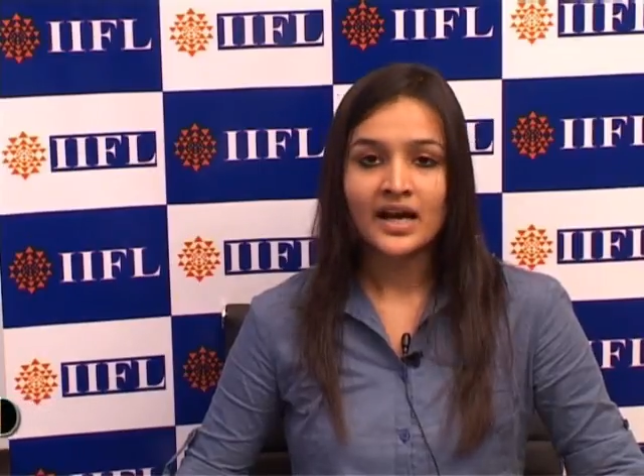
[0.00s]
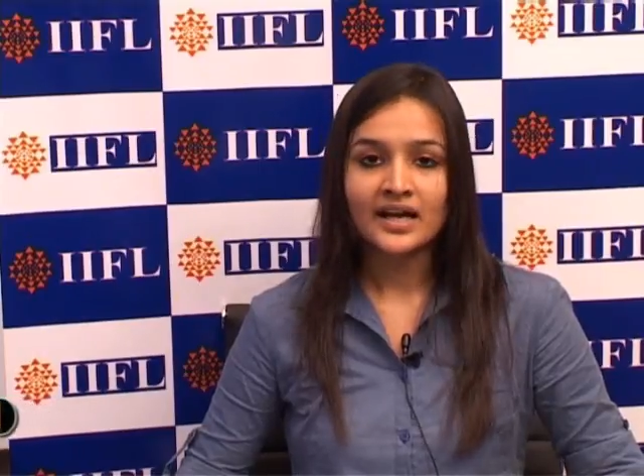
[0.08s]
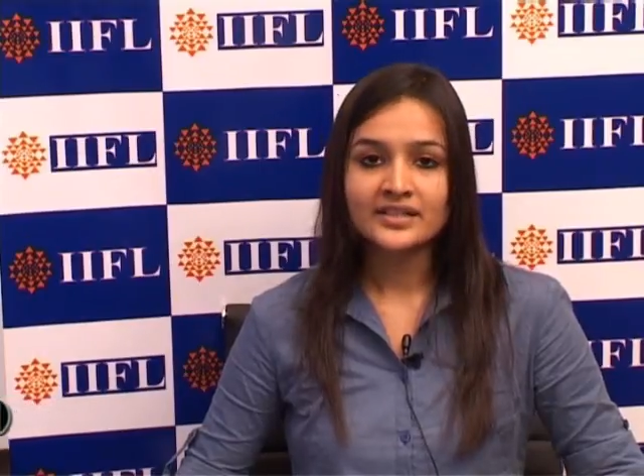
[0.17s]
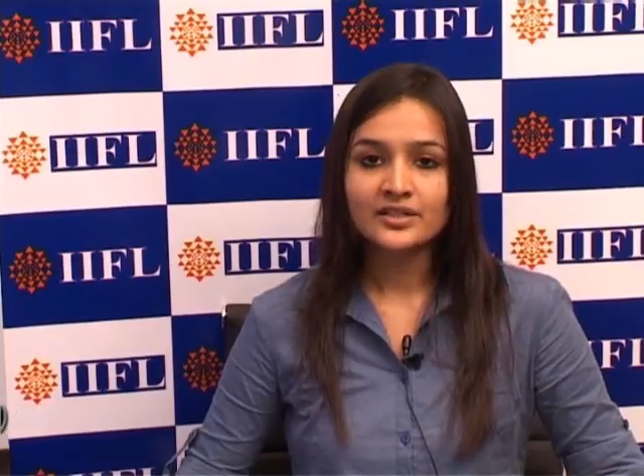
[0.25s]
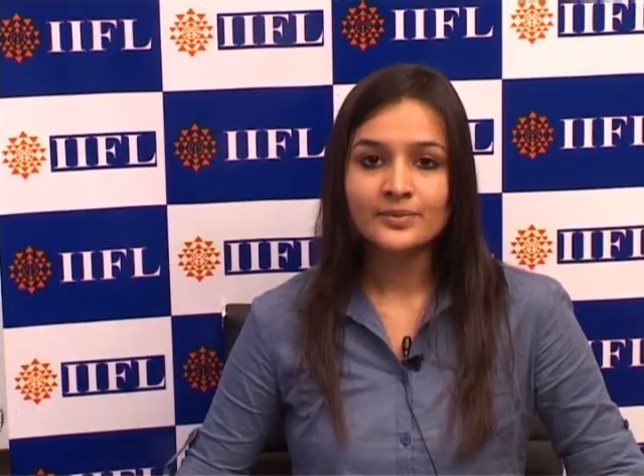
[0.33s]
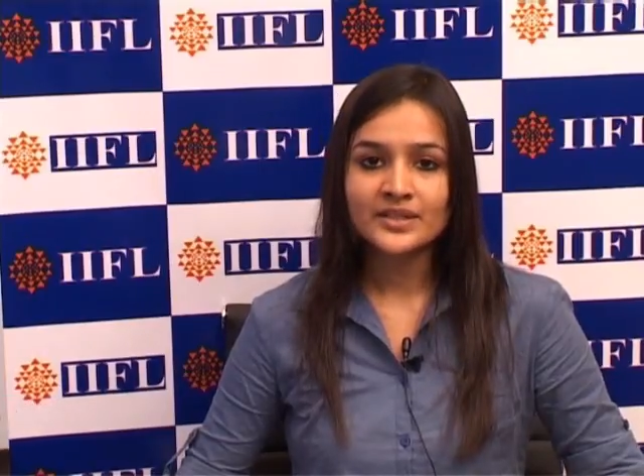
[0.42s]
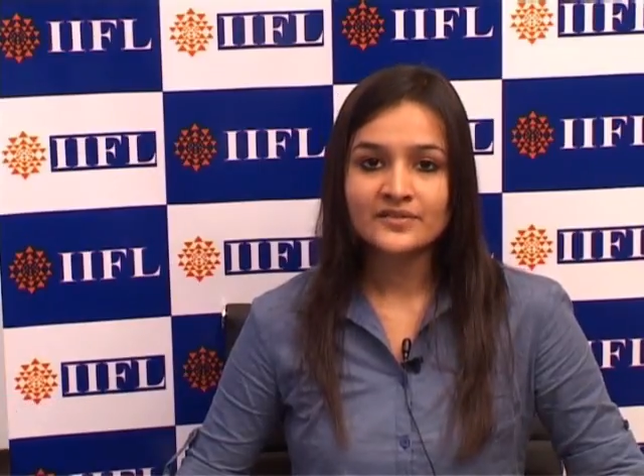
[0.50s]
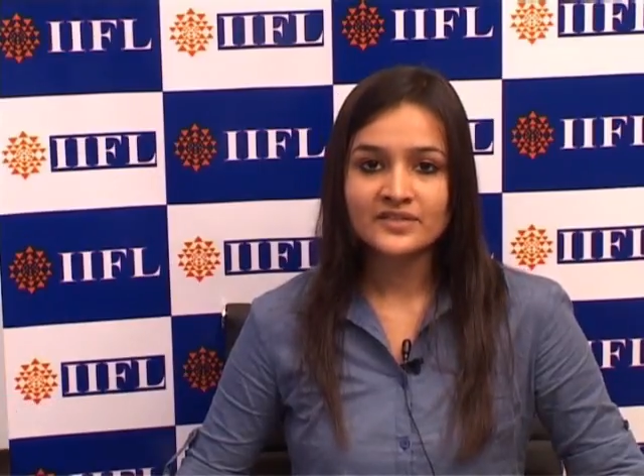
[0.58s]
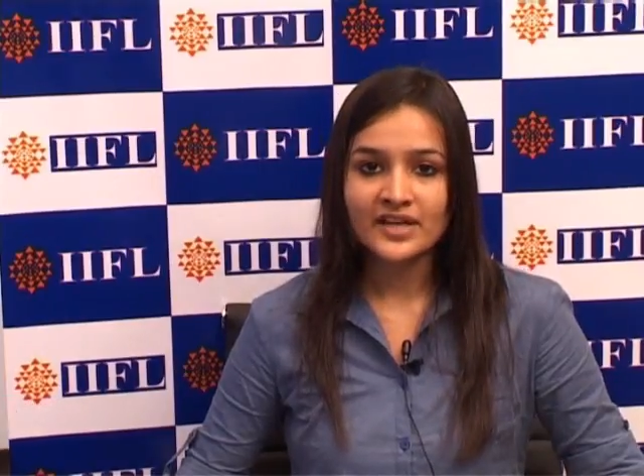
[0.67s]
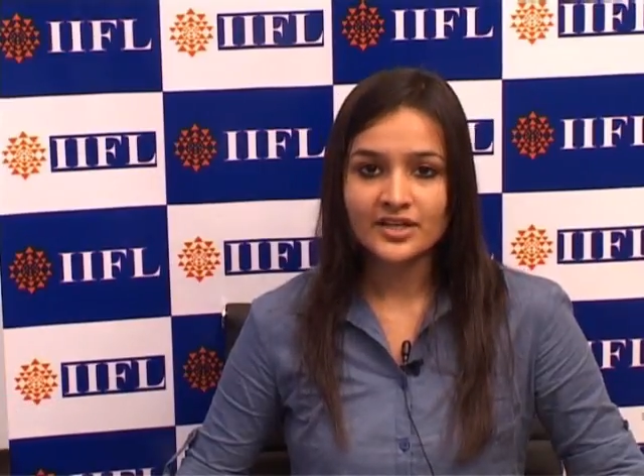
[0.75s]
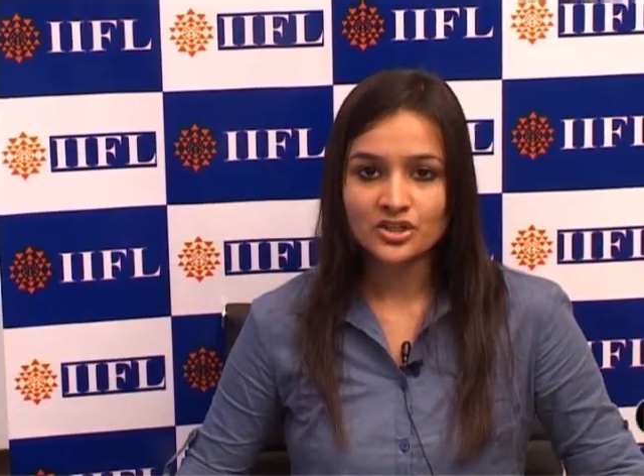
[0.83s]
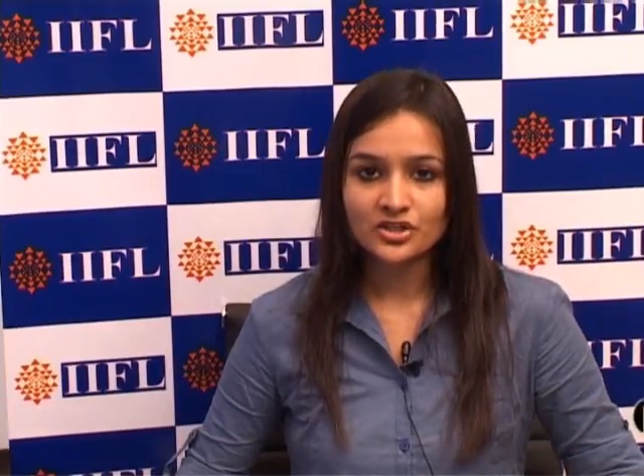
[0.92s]
Our derivative
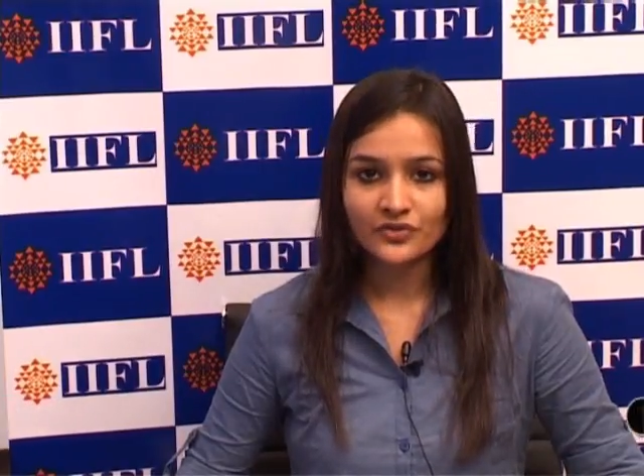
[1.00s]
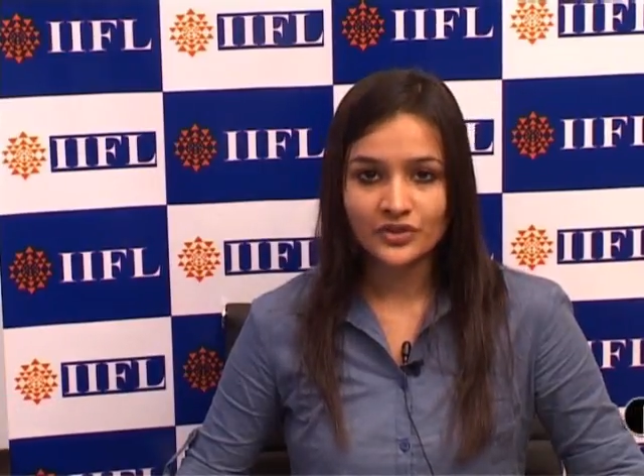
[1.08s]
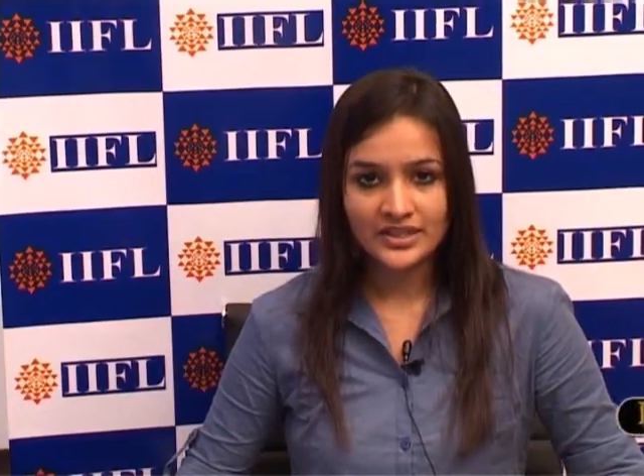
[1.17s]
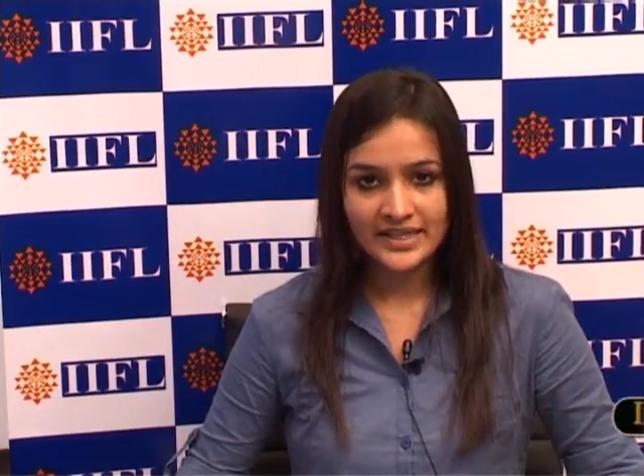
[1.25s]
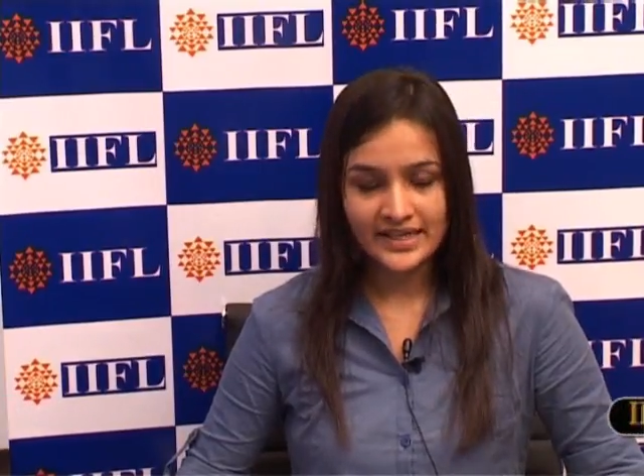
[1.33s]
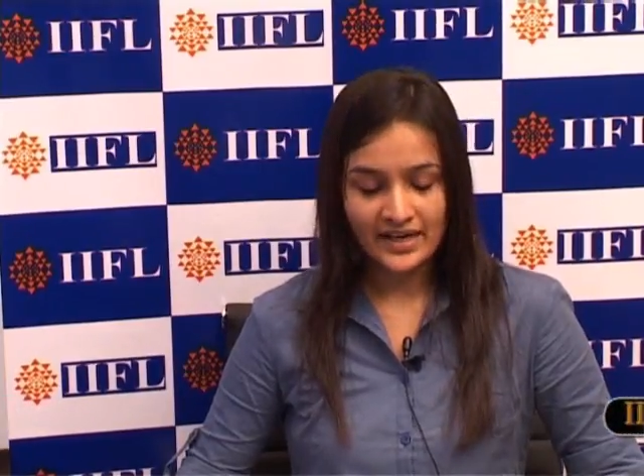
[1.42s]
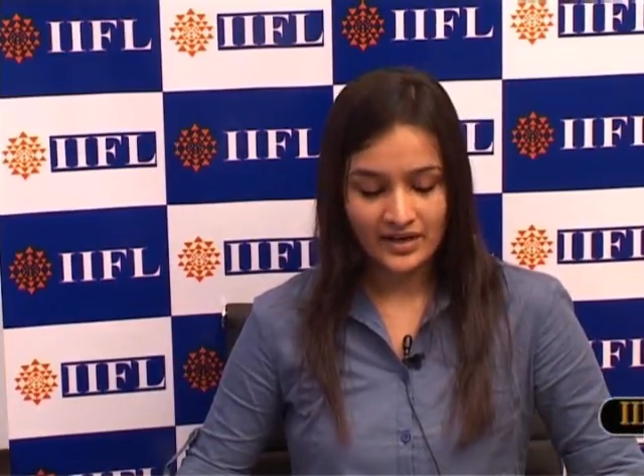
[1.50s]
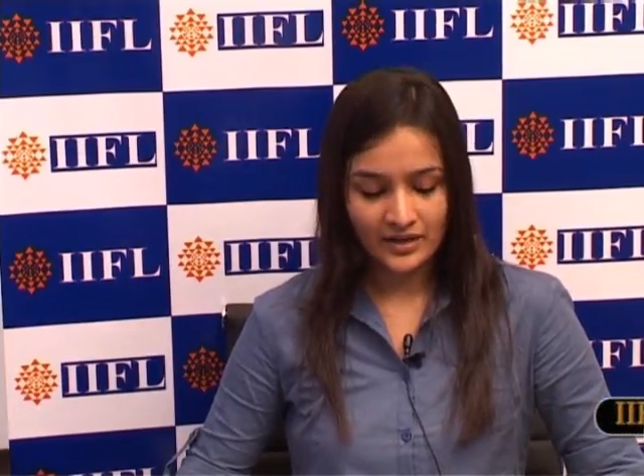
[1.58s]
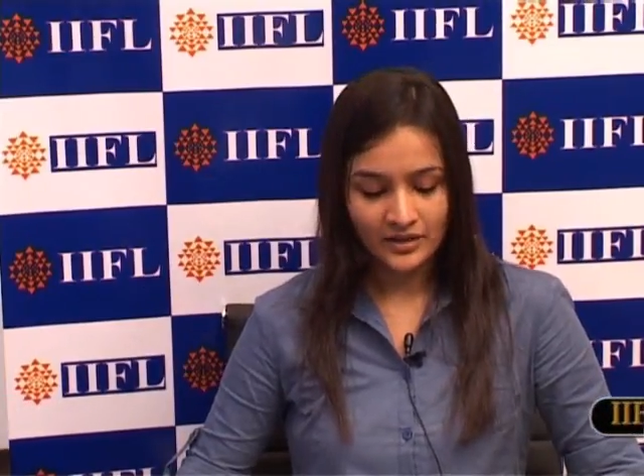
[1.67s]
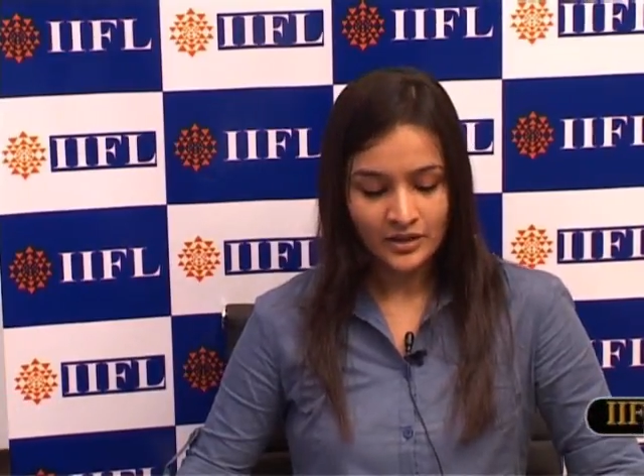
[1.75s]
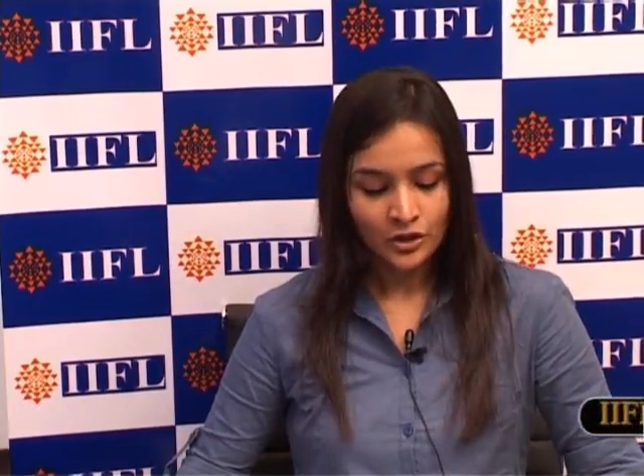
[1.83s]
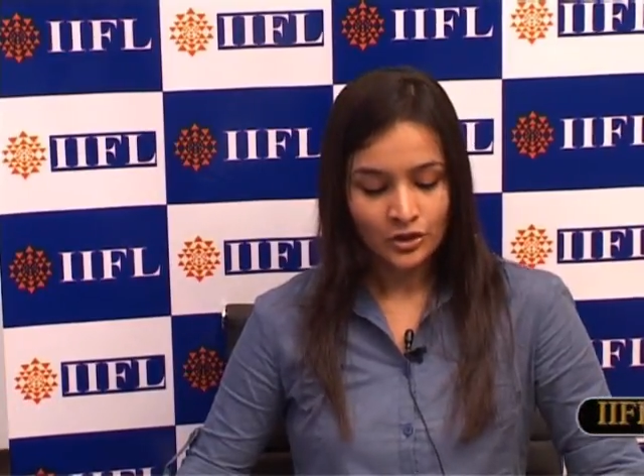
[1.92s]
strategy for the day
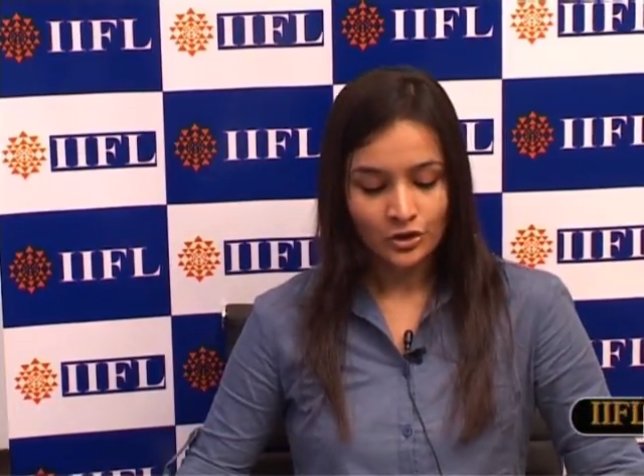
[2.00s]
are: